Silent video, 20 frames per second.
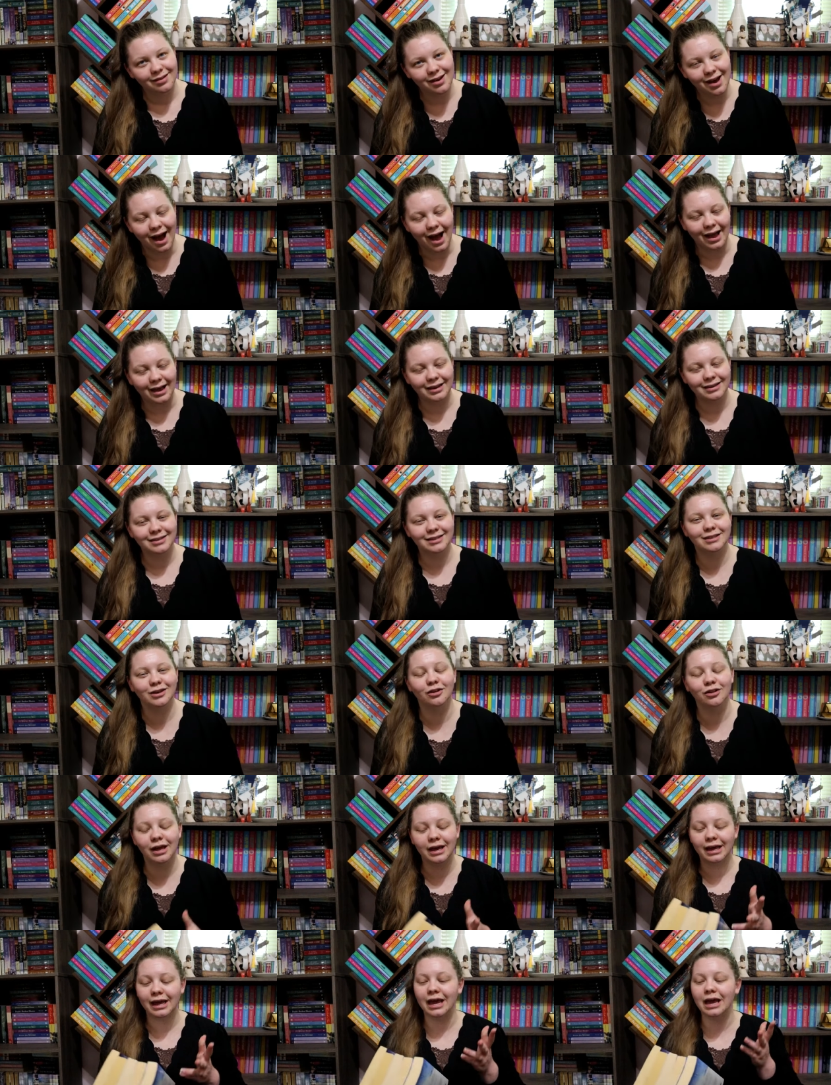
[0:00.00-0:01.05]
guys.
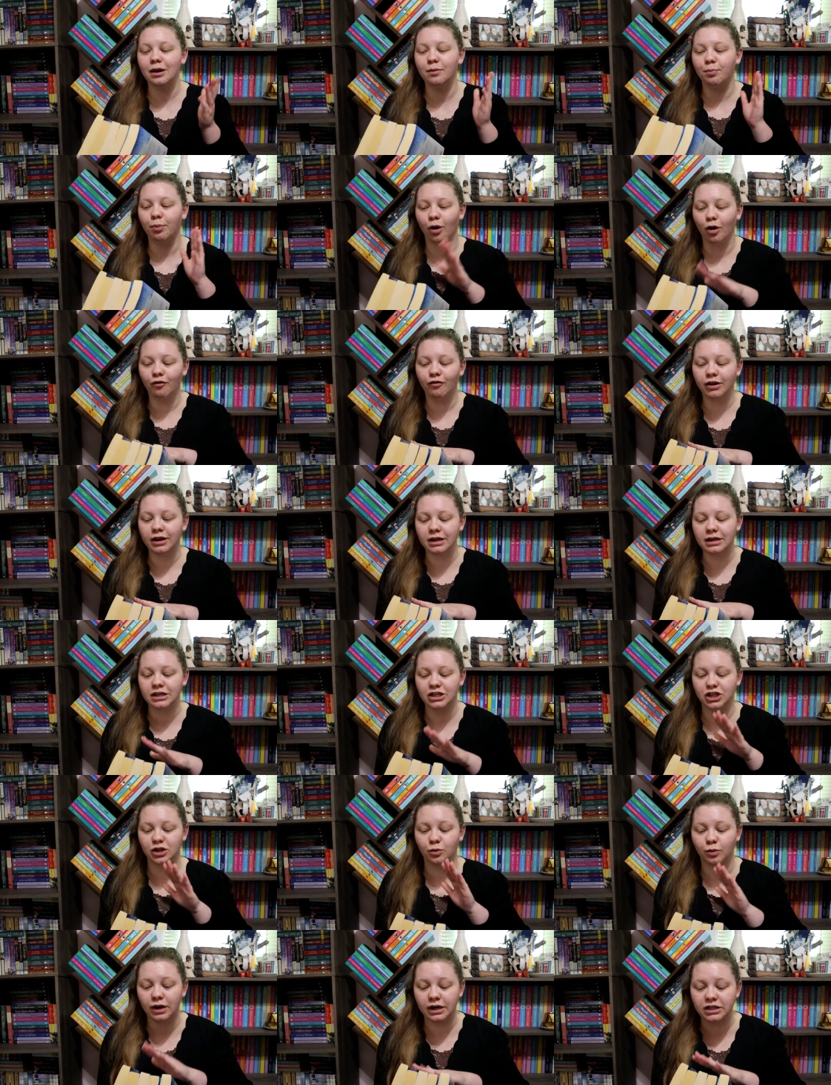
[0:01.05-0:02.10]
They're like in perfect
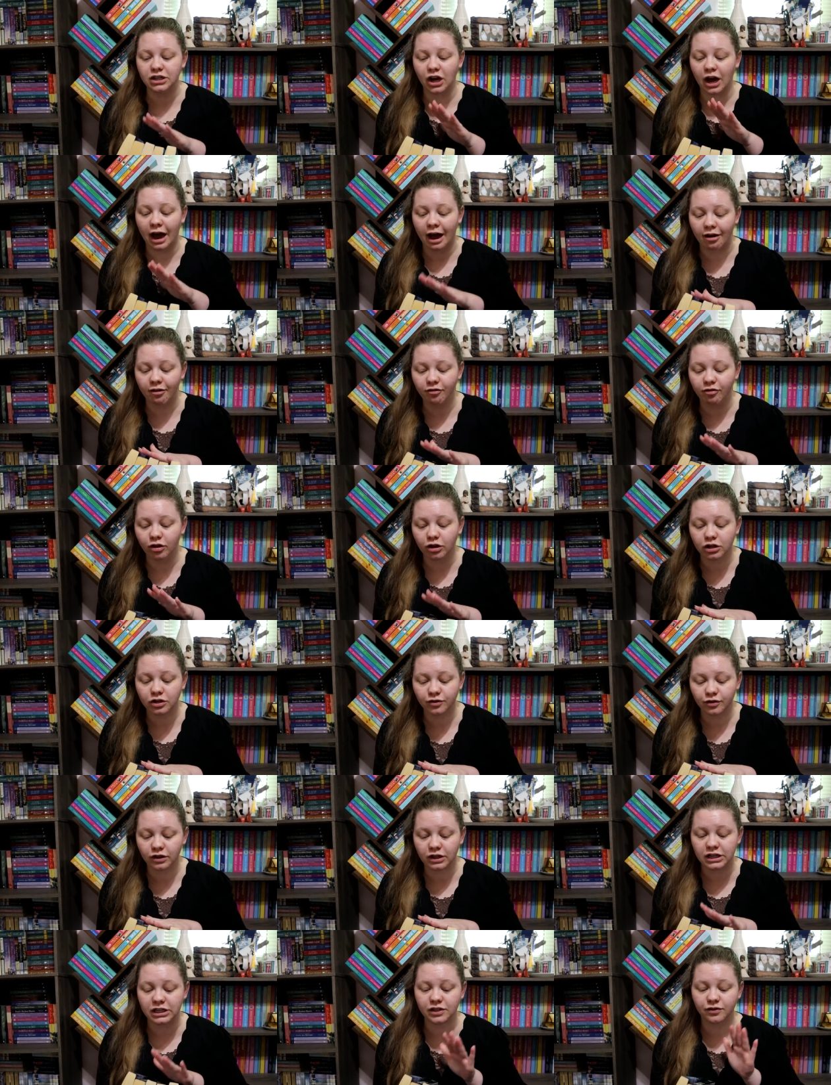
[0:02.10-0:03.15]
condition. When I tell you, I've looked
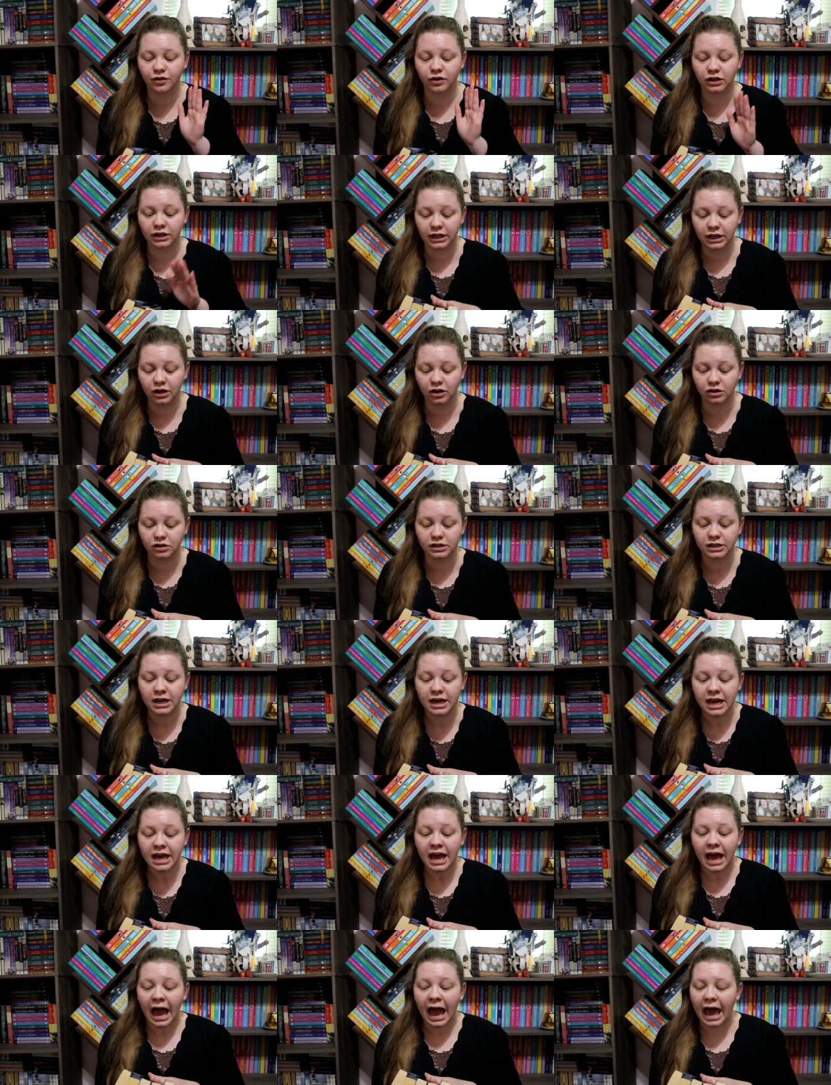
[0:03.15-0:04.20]
for these for years
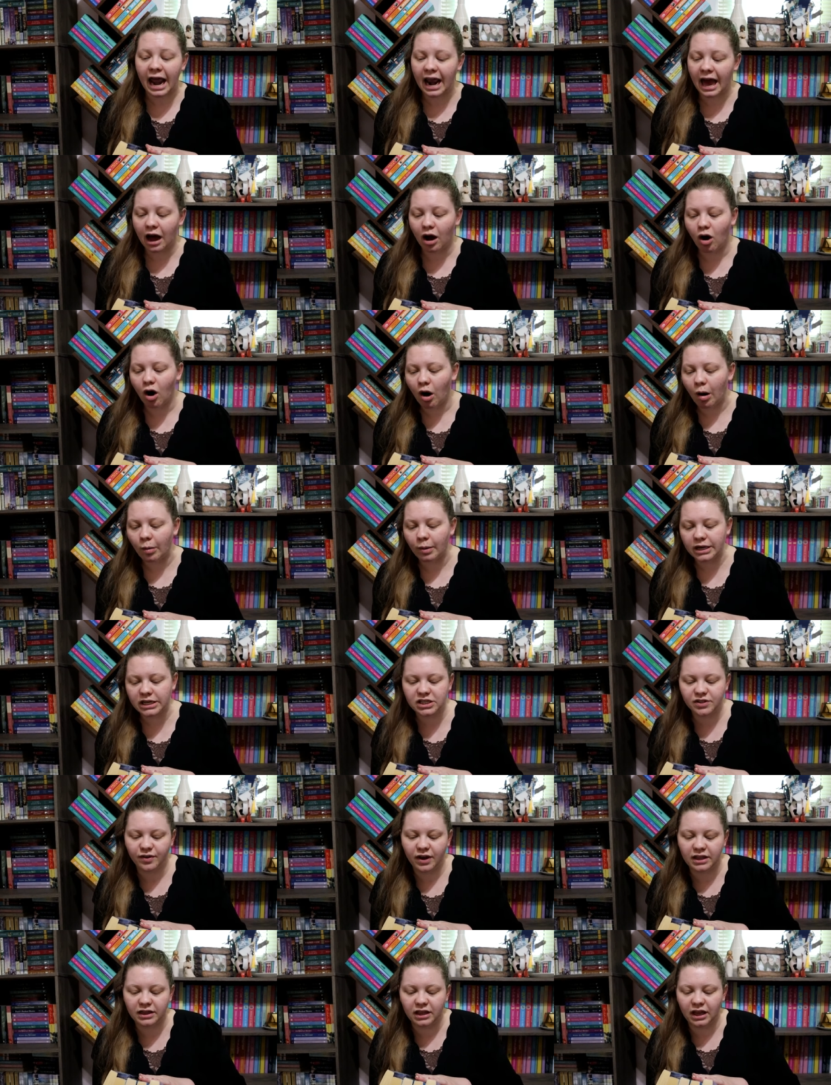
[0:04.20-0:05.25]
and I'll always
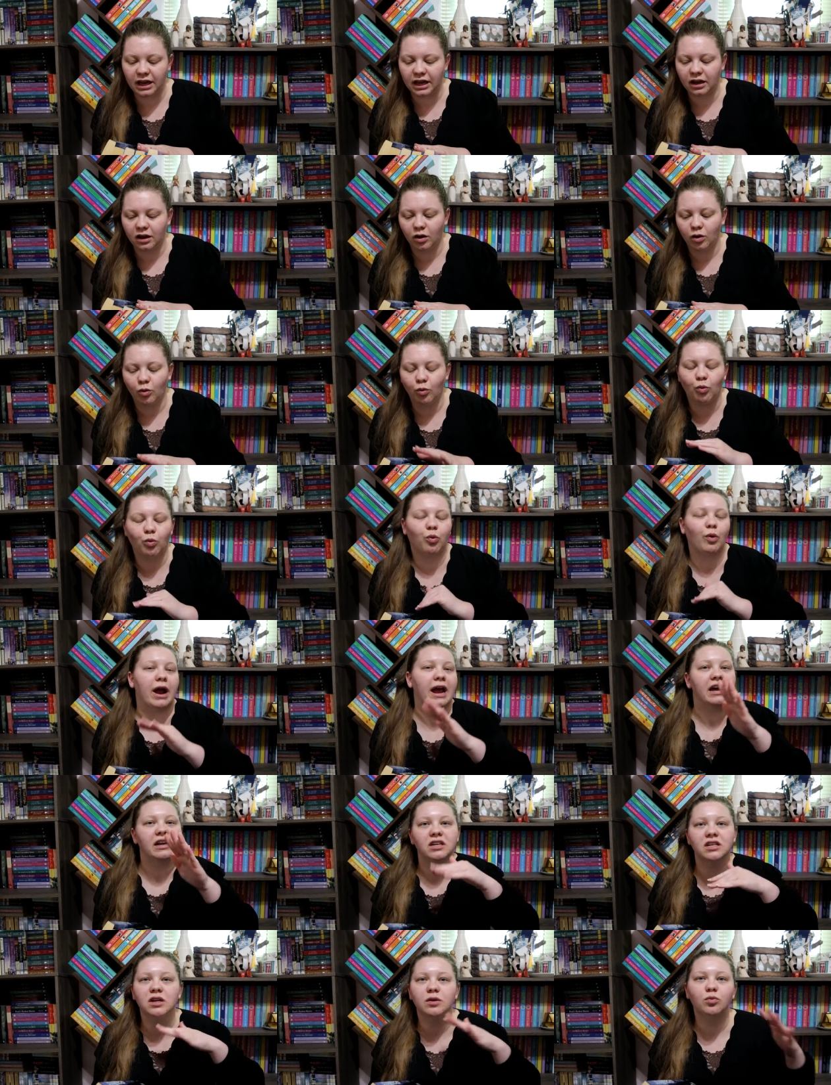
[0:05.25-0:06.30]
find like
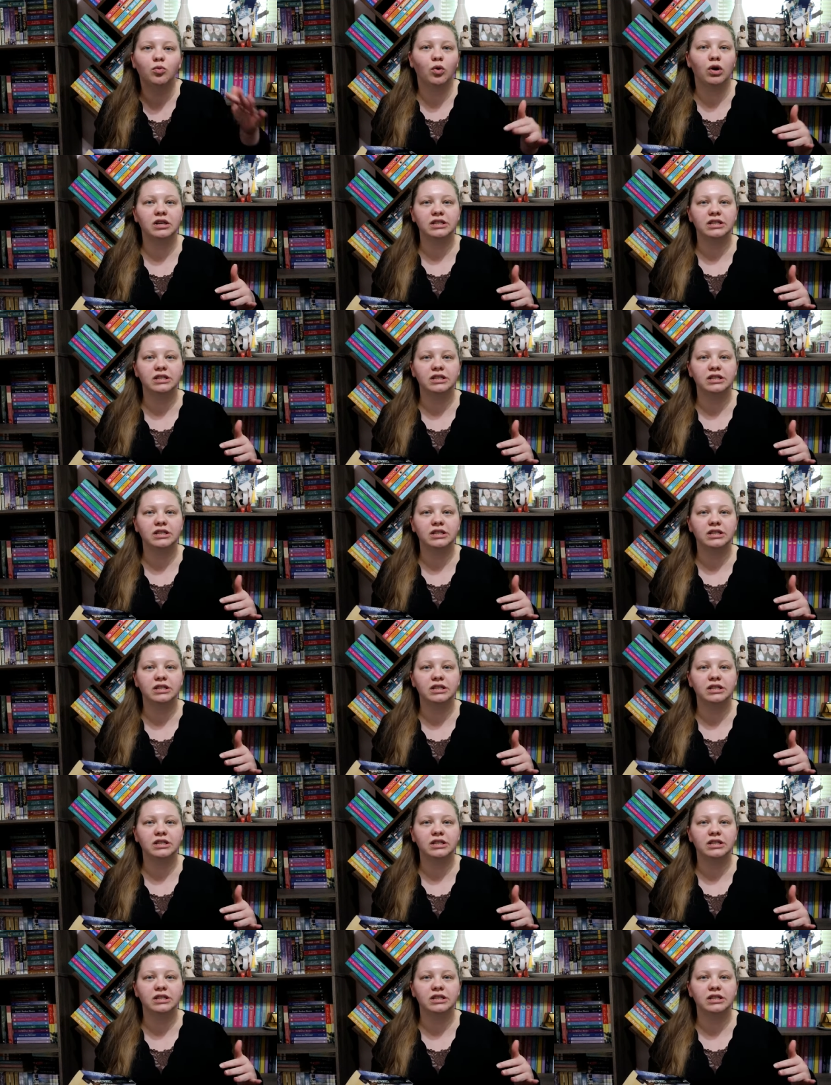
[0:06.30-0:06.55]
random